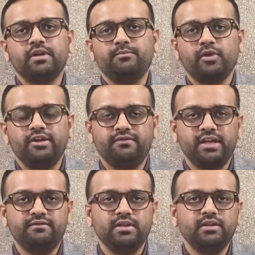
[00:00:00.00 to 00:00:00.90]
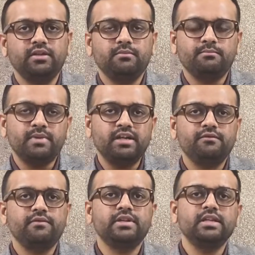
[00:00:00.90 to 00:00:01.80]
1.5 years but
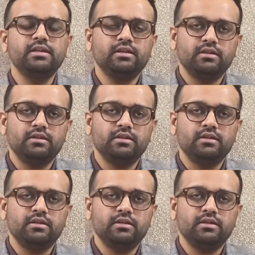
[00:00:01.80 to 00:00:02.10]
within